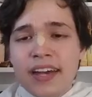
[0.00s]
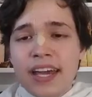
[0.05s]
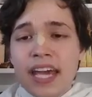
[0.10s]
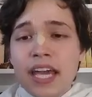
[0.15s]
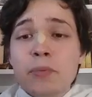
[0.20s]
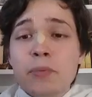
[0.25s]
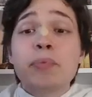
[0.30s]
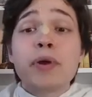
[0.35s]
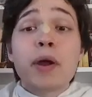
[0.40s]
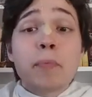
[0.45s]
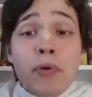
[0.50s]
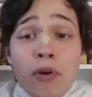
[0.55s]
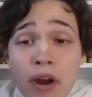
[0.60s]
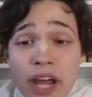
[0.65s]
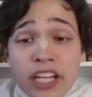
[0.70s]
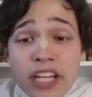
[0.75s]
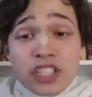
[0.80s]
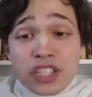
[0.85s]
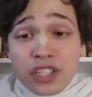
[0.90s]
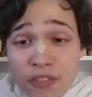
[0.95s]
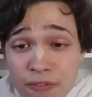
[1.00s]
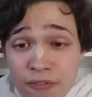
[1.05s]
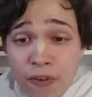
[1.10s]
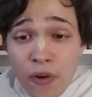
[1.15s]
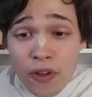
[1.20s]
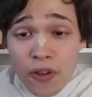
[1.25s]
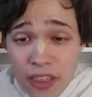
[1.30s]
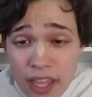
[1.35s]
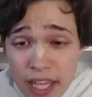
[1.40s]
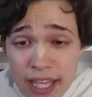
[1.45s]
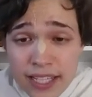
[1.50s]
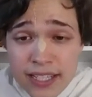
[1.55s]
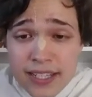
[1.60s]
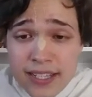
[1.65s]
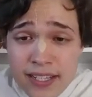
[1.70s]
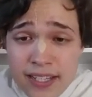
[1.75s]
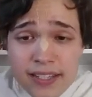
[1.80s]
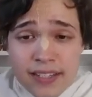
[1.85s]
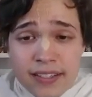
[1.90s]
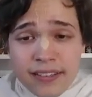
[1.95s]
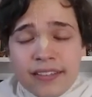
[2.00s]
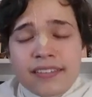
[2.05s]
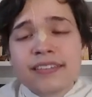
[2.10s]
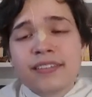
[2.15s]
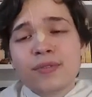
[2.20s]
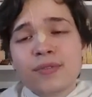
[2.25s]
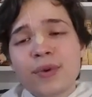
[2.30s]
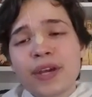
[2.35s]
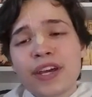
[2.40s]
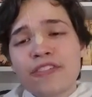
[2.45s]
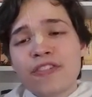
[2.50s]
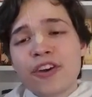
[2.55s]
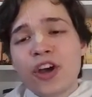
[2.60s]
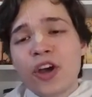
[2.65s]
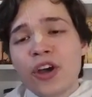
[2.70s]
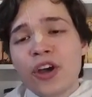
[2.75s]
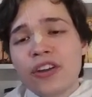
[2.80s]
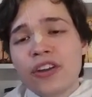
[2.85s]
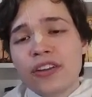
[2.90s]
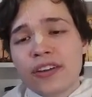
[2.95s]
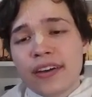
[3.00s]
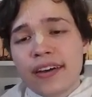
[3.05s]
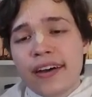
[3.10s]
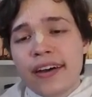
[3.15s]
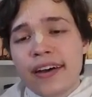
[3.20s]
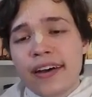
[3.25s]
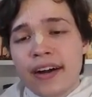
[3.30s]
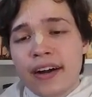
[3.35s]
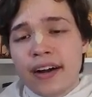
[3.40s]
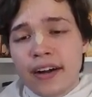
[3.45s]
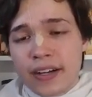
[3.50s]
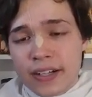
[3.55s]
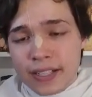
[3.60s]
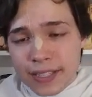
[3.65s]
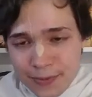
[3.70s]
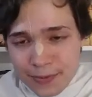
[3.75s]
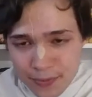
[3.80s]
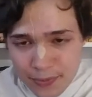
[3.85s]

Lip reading: In preparation for this, we have heard that